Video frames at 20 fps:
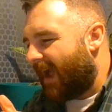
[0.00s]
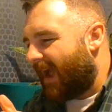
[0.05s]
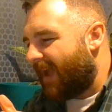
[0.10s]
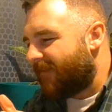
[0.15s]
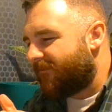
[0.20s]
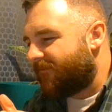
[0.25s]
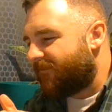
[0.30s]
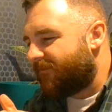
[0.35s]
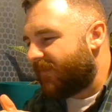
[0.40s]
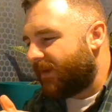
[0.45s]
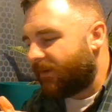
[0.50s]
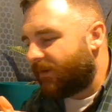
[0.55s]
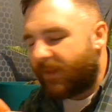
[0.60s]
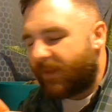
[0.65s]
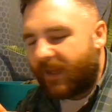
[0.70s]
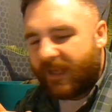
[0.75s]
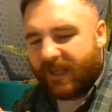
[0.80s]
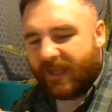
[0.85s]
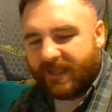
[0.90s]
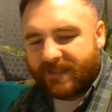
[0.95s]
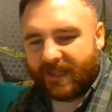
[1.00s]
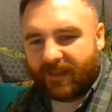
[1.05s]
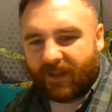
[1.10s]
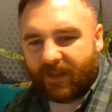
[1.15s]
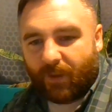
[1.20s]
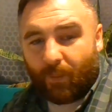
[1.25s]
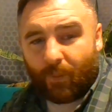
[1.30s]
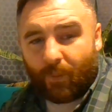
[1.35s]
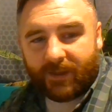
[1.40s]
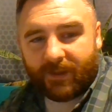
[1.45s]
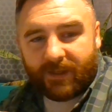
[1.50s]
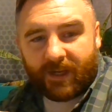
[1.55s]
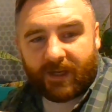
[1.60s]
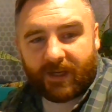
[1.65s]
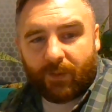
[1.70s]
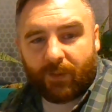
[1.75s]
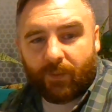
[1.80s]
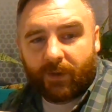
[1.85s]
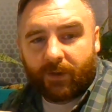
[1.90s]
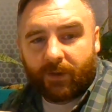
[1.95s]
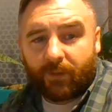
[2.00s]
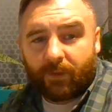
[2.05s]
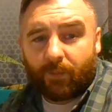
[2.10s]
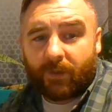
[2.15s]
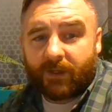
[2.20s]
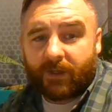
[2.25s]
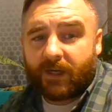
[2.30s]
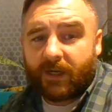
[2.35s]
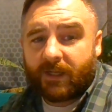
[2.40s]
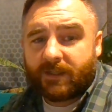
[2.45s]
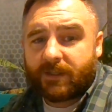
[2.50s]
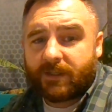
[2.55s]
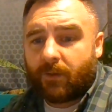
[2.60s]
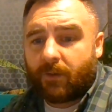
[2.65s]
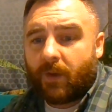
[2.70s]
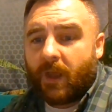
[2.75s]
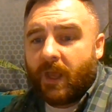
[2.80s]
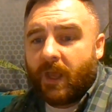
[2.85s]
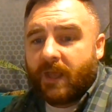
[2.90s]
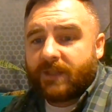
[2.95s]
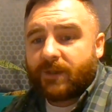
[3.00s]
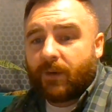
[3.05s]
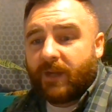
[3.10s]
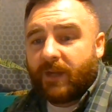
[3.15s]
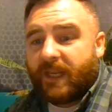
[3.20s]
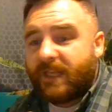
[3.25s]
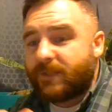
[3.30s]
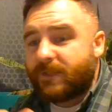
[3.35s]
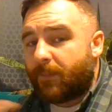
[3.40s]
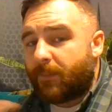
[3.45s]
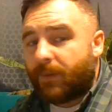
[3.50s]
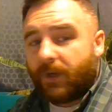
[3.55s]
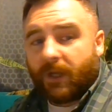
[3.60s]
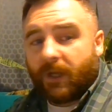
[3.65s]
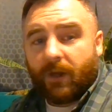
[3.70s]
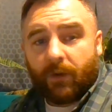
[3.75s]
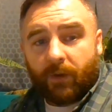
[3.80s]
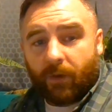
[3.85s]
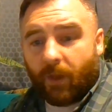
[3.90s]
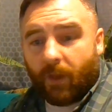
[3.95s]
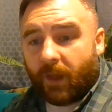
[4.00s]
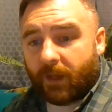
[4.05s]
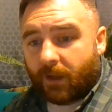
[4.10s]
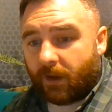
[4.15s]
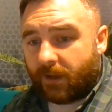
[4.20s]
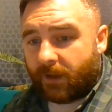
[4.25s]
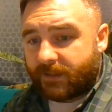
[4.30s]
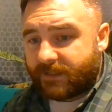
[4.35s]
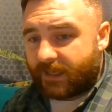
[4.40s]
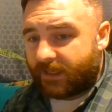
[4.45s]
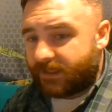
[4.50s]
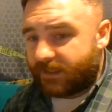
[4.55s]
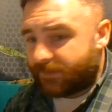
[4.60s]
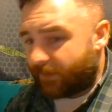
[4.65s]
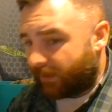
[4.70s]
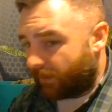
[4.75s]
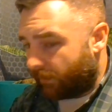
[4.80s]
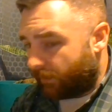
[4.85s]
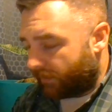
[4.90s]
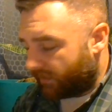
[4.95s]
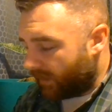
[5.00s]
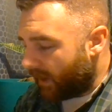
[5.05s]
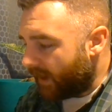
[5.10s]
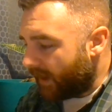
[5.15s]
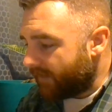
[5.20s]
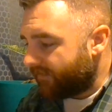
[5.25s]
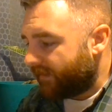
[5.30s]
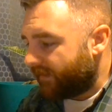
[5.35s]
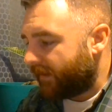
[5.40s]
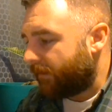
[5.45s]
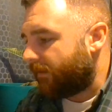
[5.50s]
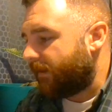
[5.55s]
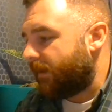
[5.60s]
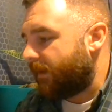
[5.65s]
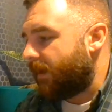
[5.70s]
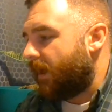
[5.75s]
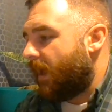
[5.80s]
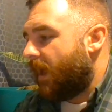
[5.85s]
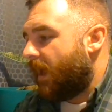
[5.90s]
I feel like he's at like 191 and 192. So he's been putting out a lot of content. He's been going live lately.